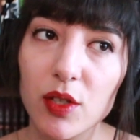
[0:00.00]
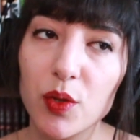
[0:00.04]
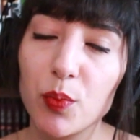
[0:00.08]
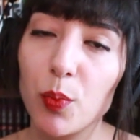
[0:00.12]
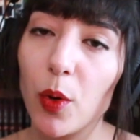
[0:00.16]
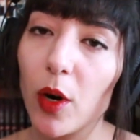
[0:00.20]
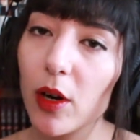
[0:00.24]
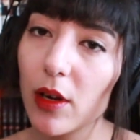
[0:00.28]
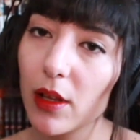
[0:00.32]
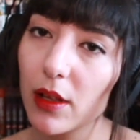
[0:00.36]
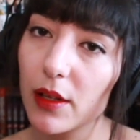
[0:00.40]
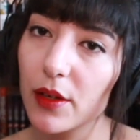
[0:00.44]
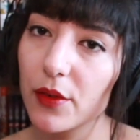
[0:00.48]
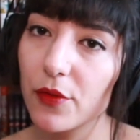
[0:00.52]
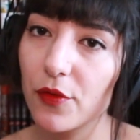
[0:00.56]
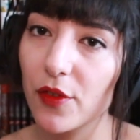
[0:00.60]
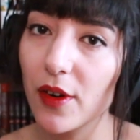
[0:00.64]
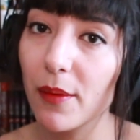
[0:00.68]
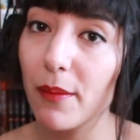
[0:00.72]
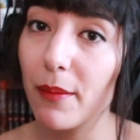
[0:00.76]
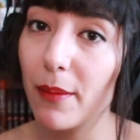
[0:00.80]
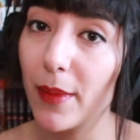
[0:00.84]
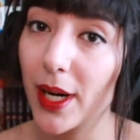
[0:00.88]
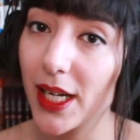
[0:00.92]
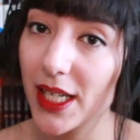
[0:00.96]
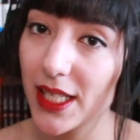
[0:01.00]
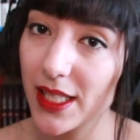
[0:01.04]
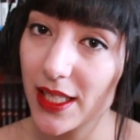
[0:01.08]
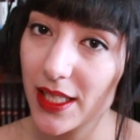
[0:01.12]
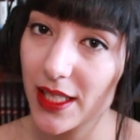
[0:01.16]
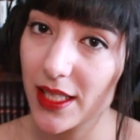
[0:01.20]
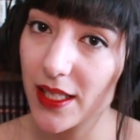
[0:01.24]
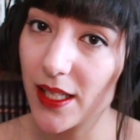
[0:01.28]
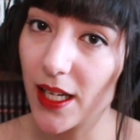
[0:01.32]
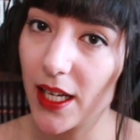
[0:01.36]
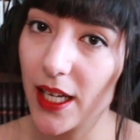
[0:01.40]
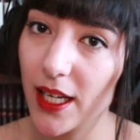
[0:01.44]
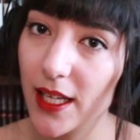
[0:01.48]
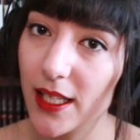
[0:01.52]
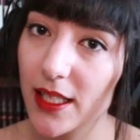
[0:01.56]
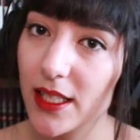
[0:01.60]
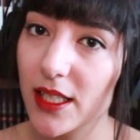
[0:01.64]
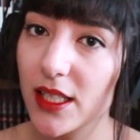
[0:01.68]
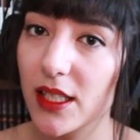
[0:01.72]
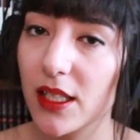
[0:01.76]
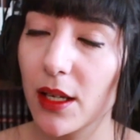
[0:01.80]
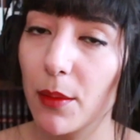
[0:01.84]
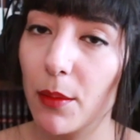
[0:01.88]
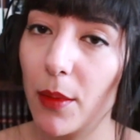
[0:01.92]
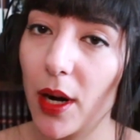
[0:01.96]
spoiler from my side.
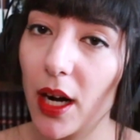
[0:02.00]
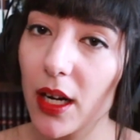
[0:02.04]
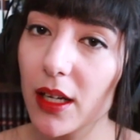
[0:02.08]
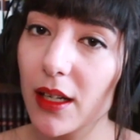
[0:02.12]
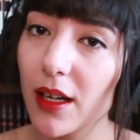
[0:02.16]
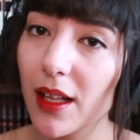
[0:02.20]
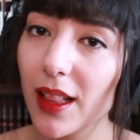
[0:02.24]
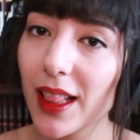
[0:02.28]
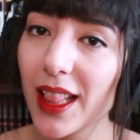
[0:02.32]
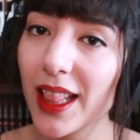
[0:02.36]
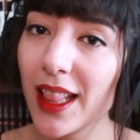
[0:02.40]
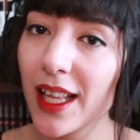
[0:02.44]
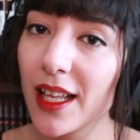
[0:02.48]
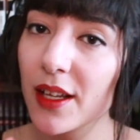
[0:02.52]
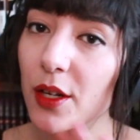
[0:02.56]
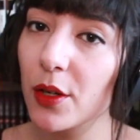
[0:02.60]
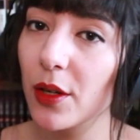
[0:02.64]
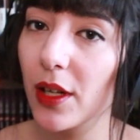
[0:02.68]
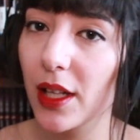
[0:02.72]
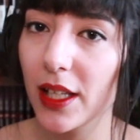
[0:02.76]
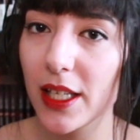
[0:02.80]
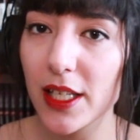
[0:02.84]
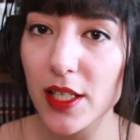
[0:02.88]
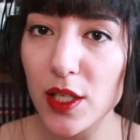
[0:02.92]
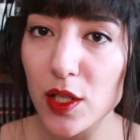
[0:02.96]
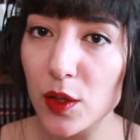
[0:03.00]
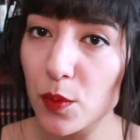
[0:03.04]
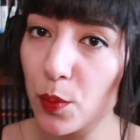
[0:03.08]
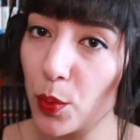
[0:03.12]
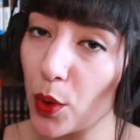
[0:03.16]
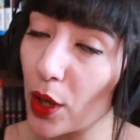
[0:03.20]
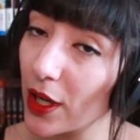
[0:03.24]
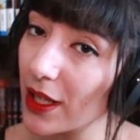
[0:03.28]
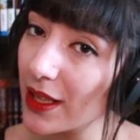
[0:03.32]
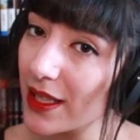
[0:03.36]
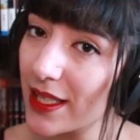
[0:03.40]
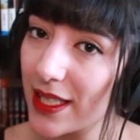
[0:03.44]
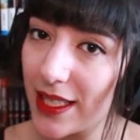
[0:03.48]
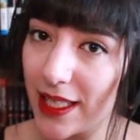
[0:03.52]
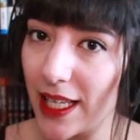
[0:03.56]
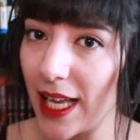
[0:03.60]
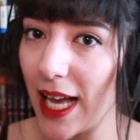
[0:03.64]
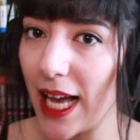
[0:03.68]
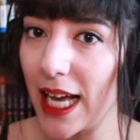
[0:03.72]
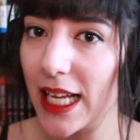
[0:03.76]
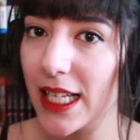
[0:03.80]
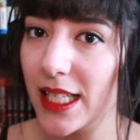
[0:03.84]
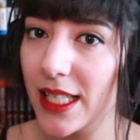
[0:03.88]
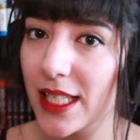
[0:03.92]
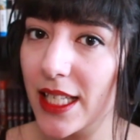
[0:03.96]
The manga literally spoils the
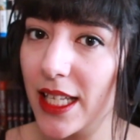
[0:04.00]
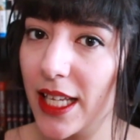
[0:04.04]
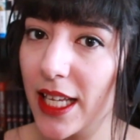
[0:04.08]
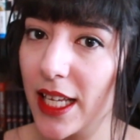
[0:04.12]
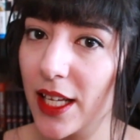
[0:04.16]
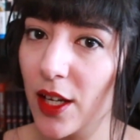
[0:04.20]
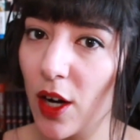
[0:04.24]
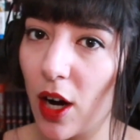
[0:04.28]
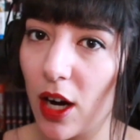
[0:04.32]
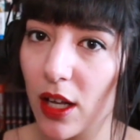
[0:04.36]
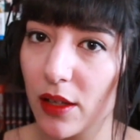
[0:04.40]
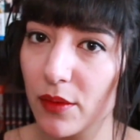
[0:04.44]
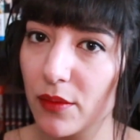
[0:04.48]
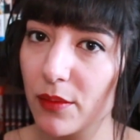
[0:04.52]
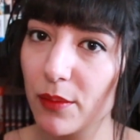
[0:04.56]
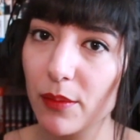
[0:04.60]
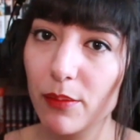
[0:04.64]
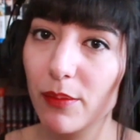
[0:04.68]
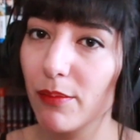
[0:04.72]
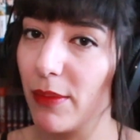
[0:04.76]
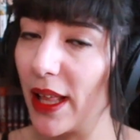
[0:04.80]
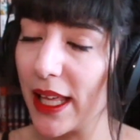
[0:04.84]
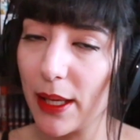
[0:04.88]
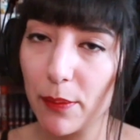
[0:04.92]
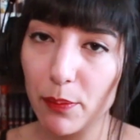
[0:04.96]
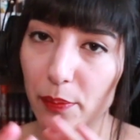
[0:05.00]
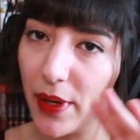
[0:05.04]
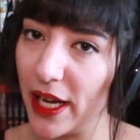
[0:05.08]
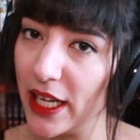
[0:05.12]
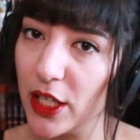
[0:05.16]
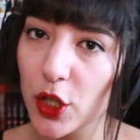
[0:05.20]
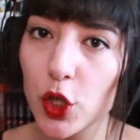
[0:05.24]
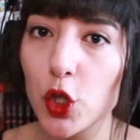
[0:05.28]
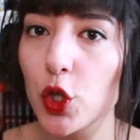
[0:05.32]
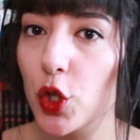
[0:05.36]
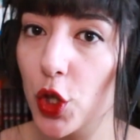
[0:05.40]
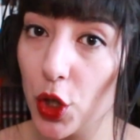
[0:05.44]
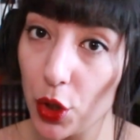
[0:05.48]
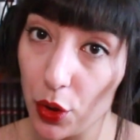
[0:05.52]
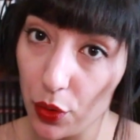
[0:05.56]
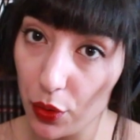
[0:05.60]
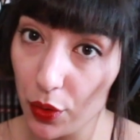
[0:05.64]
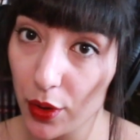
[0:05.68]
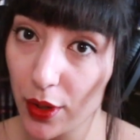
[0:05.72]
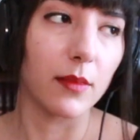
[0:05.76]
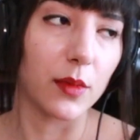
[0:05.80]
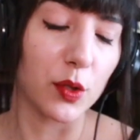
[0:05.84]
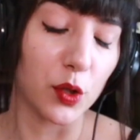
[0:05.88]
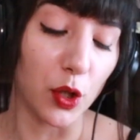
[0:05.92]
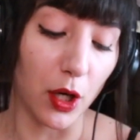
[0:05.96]
ending on like page
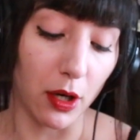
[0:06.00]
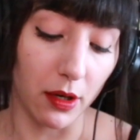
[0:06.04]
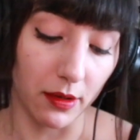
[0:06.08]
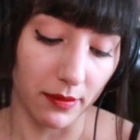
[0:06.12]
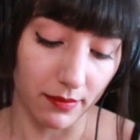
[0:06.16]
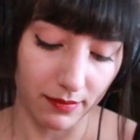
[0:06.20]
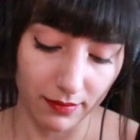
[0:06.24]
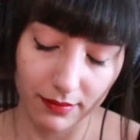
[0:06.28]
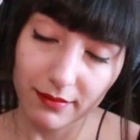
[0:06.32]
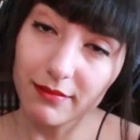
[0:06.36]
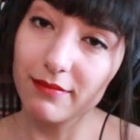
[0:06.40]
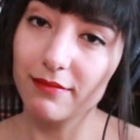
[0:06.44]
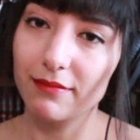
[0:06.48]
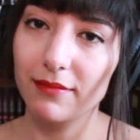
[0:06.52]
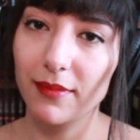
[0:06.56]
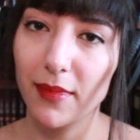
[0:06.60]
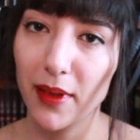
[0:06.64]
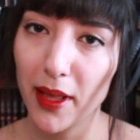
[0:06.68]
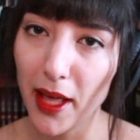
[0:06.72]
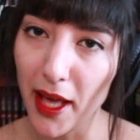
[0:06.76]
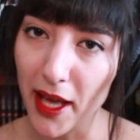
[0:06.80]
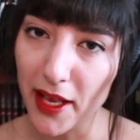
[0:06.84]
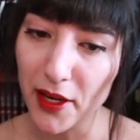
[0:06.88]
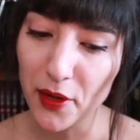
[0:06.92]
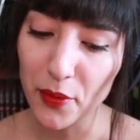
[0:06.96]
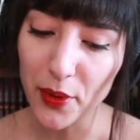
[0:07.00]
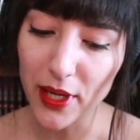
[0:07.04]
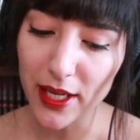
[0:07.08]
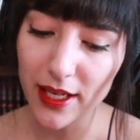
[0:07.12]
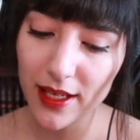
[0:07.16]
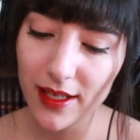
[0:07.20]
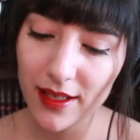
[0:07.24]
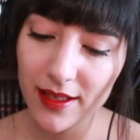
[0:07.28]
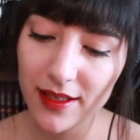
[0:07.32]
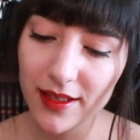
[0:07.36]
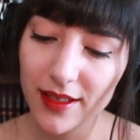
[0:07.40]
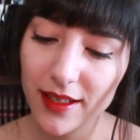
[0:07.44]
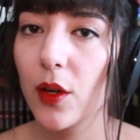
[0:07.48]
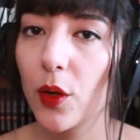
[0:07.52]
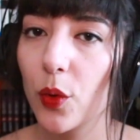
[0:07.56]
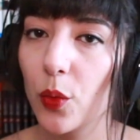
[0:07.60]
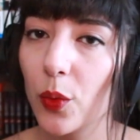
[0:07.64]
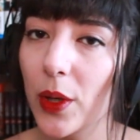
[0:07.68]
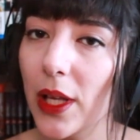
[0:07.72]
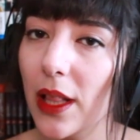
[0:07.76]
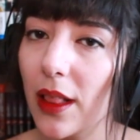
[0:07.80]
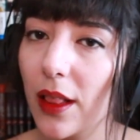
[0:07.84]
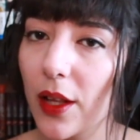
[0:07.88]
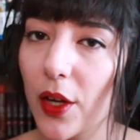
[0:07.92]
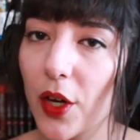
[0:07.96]
2. So anyways,
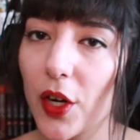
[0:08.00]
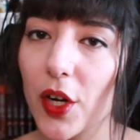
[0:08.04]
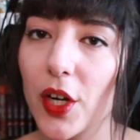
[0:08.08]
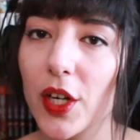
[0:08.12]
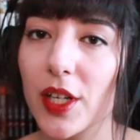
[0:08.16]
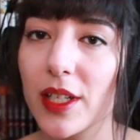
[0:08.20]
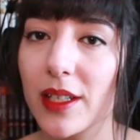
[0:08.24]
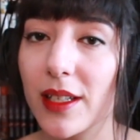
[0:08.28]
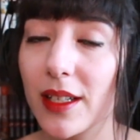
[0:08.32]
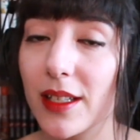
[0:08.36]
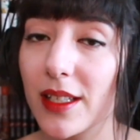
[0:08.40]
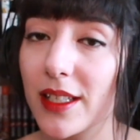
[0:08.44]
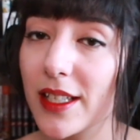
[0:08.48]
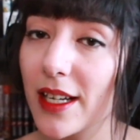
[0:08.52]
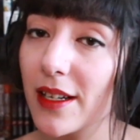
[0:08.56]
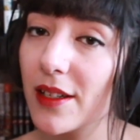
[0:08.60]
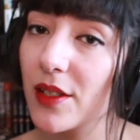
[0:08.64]
we learned that